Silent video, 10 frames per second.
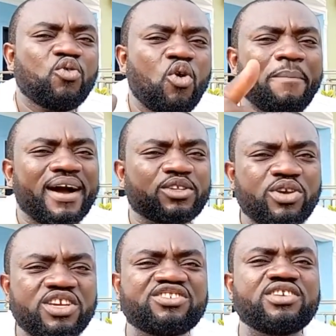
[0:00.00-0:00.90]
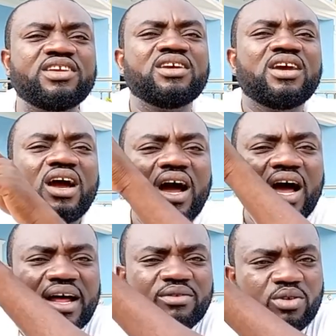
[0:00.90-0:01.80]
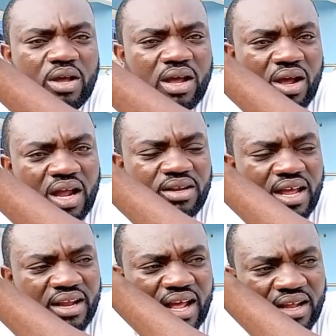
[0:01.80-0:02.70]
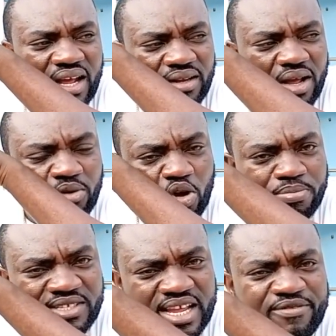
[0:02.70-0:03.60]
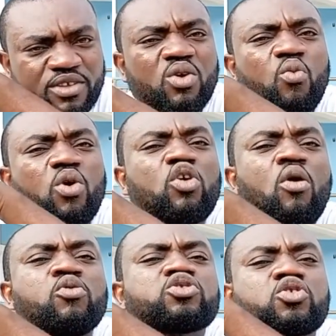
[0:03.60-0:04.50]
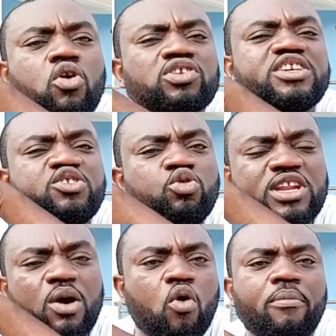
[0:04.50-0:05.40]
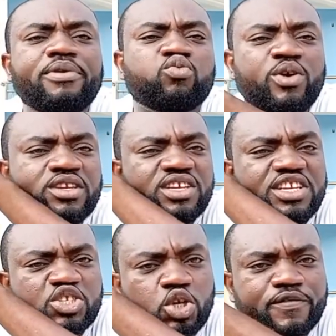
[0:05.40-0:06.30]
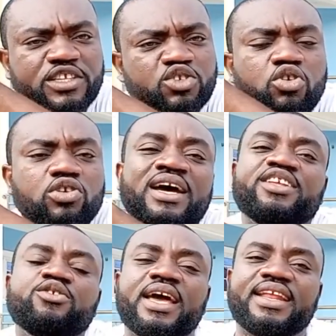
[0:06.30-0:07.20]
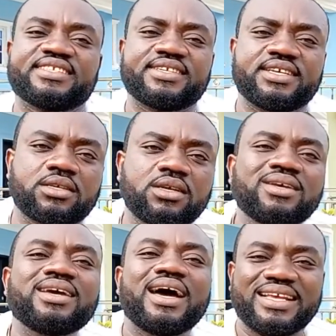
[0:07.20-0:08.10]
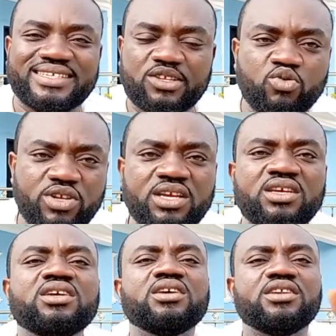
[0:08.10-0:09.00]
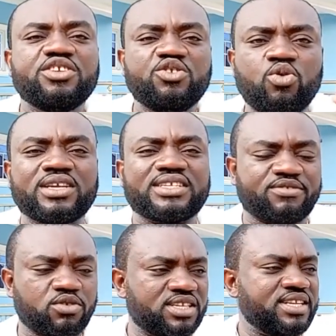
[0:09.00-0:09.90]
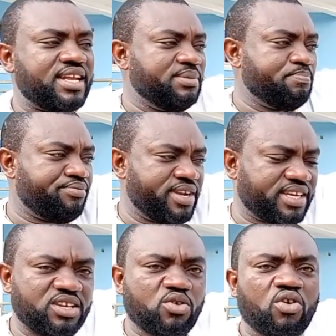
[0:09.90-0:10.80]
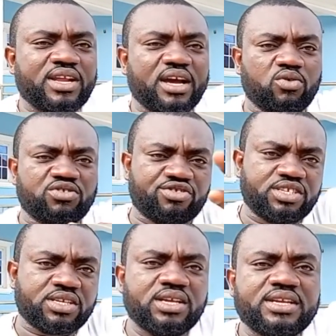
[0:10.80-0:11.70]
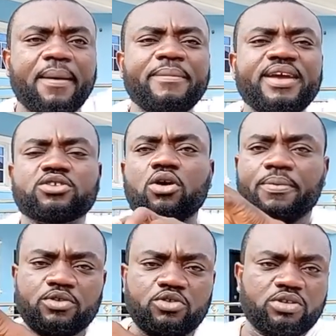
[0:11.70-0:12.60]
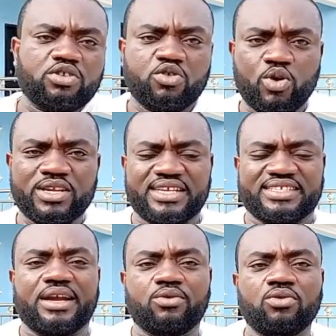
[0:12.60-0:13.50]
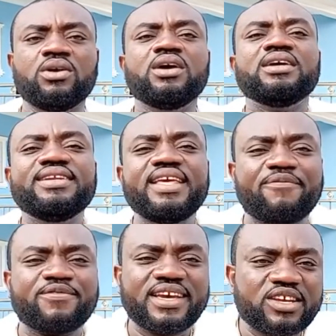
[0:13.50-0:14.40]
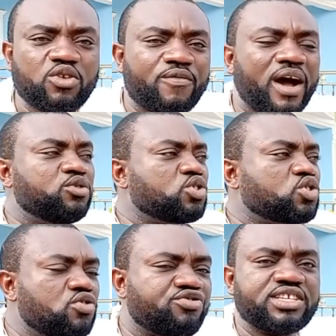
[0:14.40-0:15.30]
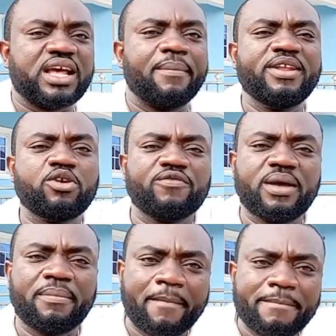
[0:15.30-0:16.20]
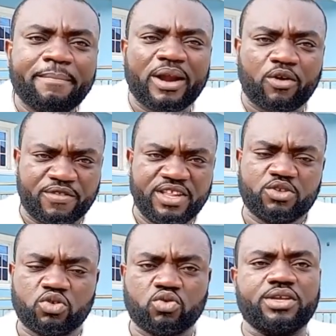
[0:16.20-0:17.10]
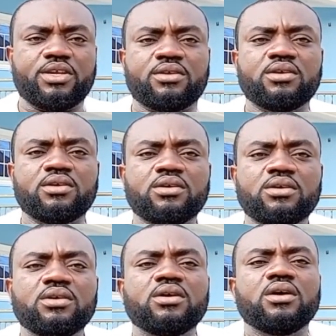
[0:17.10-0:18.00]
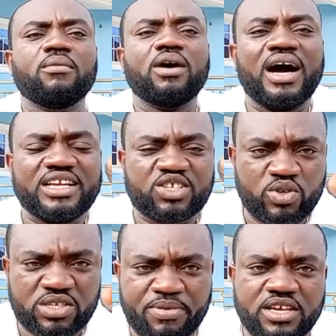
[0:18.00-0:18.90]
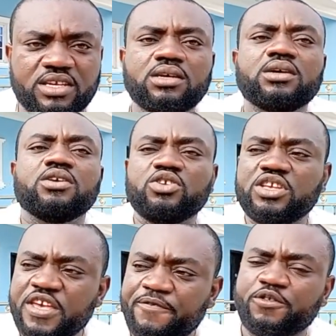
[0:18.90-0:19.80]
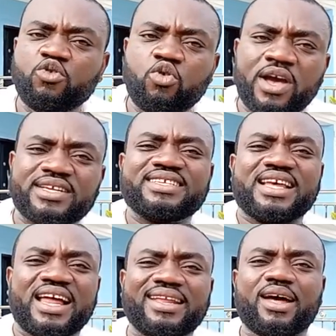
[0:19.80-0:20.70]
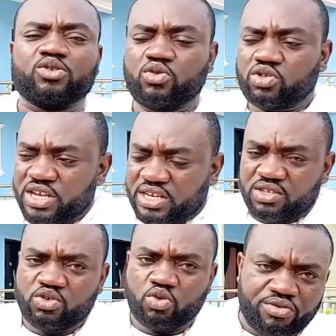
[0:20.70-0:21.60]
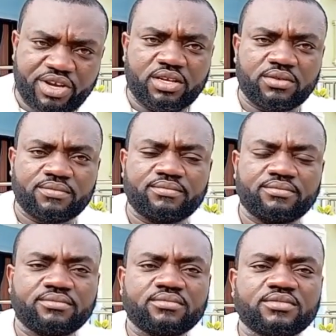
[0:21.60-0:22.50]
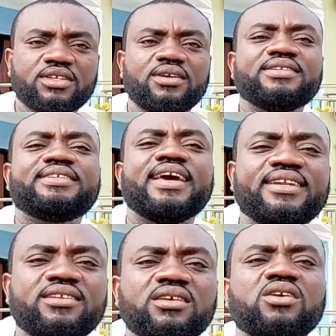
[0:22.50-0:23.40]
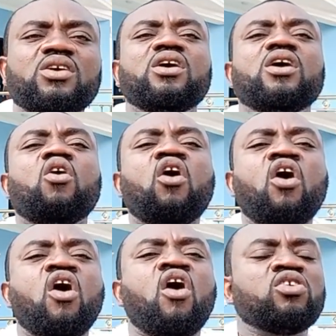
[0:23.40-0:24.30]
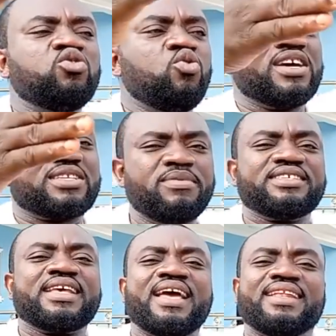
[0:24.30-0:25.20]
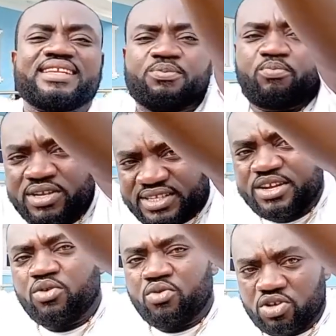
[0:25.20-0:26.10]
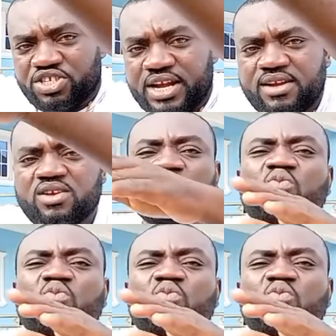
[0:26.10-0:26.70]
Go back to history and observe what almost caused the nuclear war between the Soviet Union and the United States. As of today, the US have succeeded in breaking other countries that makes up the USSR. They have taken over those countries, and many of them are members of NATO today. As we speak, if US is allowed to take Ukraine, then all US missile that is pointed on Russia